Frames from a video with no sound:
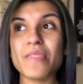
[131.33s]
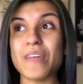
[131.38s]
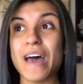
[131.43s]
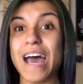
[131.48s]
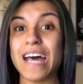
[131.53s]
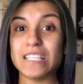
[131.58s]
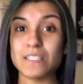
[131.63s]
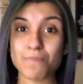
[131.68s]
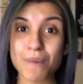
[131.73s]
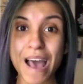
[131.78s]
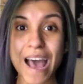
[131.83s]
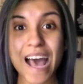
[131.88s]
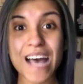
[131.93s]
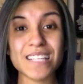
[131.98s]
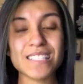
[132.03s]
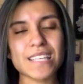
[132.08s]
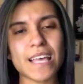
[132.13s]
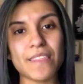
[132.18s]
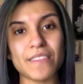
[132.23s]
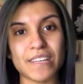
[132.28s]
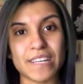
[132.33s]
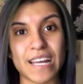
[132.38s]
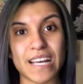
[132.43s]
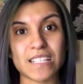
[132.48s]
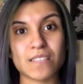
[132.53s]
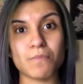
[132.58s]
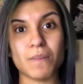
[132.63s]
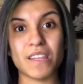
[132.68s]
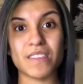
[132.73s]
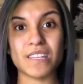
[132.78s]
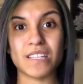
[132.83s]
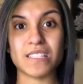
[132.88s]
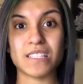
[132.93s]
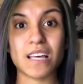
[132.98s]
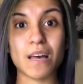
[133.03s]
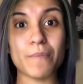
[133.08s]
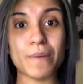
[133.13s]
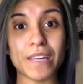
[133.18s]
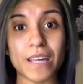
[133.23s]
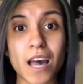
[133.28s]
that has passed and the next month that's
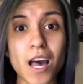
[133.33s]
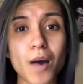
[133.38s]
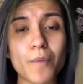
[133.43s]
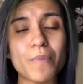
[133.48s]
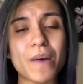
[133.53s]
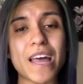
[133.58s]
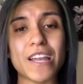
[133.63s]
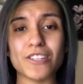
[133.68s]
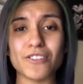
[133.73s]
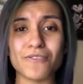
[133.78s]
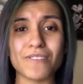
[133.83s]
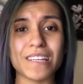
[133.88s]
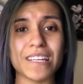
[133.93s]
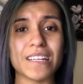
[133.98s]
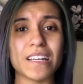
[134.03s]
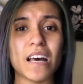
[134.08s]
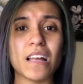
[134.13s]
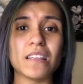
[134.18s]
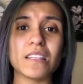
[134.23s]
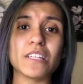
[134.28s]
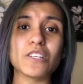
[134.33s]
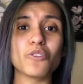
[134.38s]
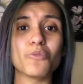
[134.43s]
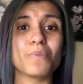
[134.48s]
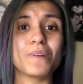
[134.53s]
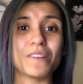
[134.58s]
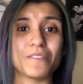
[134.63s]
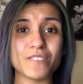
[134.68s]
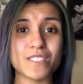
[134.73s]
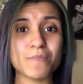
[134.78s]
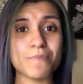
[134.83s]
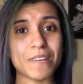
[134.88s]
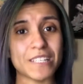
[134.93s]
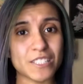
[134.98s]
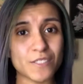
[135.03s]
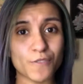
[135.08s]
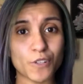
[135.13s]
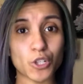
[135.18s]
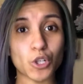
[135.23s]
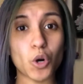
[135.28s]
coming up, and you need a little bit of
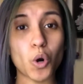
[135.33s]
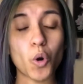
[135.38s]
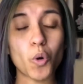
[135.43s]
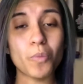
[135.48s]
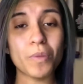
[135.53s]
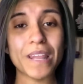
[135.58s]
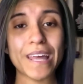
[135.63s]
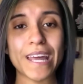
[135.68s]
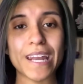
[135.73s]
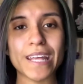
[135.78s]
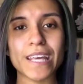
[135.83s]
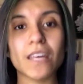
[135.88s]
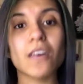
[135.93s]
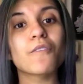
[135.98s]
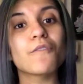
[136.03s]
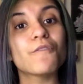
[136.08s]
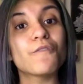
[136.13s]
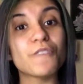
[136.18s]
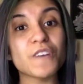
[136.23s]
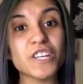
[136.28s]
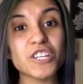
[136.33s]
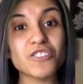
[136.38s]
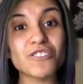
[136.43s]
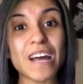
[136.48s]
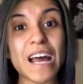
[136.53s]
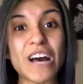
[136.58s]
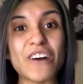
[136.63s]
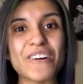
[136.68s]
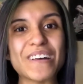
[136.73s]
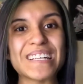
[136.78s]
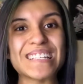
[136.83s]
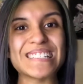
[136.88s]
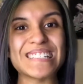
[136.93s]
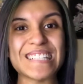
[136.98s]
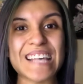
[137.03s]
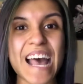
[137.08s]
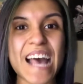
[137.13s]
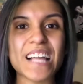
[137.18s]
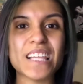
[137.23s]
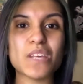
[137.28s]
space for goal planning. Figure out
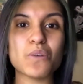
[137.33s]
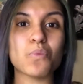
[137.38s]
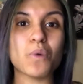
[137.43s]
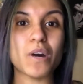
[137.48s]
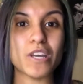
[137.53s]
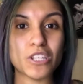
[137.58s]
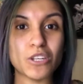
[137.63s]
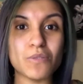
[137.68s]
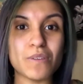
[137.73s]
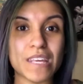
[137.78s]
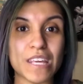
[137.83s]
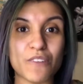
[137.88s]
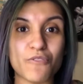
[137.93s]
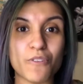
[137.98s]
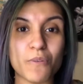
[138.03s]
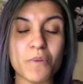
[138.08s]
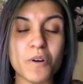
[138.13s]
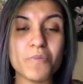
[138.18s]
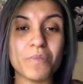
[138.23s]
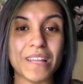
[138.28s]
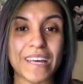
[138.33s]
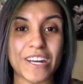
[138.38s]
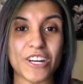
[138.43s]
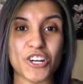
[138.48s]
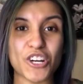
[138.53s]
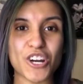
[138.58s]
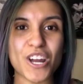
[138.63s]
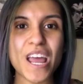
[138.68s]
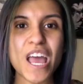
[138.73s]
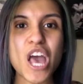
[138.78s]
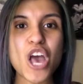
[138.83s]
exactly what you need from a planner.